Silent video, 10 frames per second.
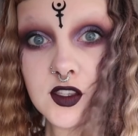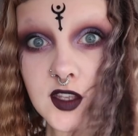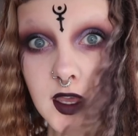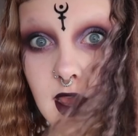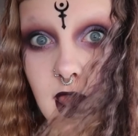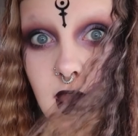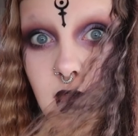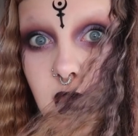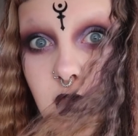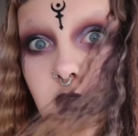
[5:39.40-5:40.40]

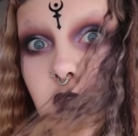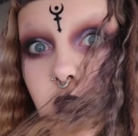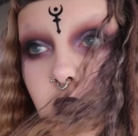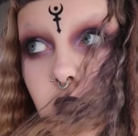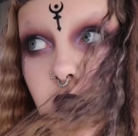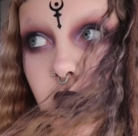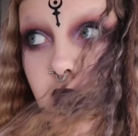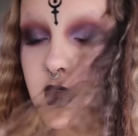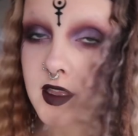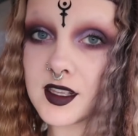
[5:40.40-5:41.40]
Ta-da!
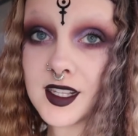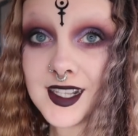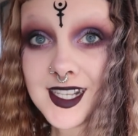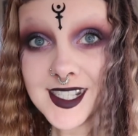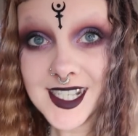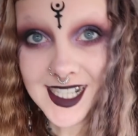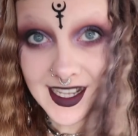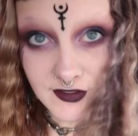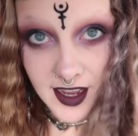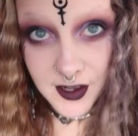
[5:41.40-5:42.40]
This is
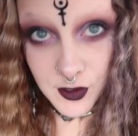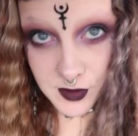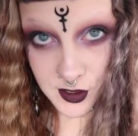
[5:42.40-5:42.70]
the final